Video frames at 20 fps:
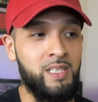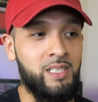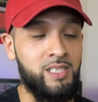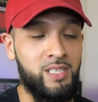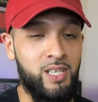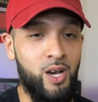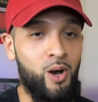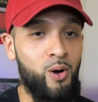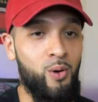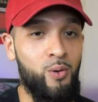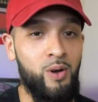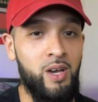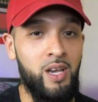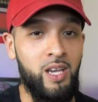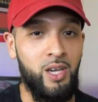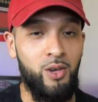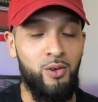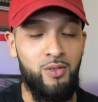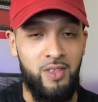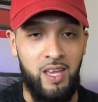So
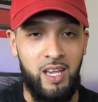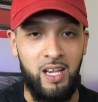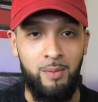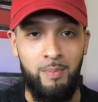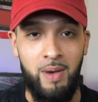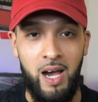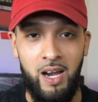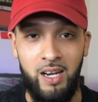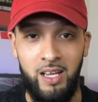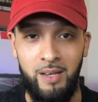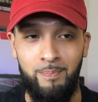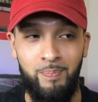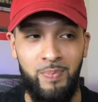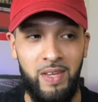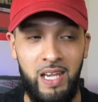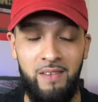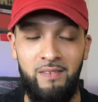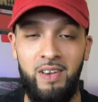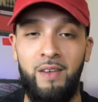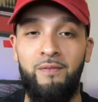you think about it,
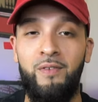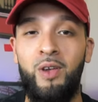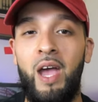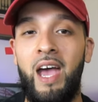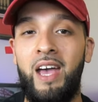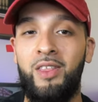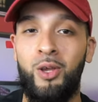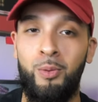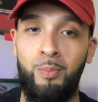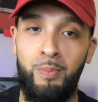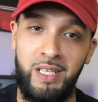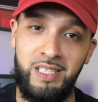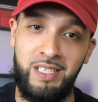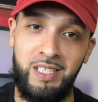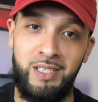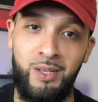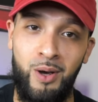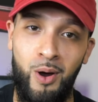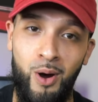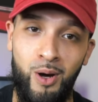even if you have their
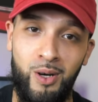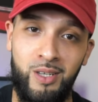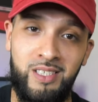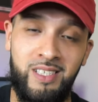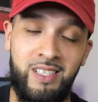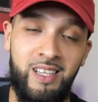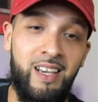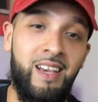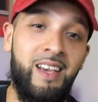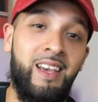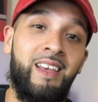business cards,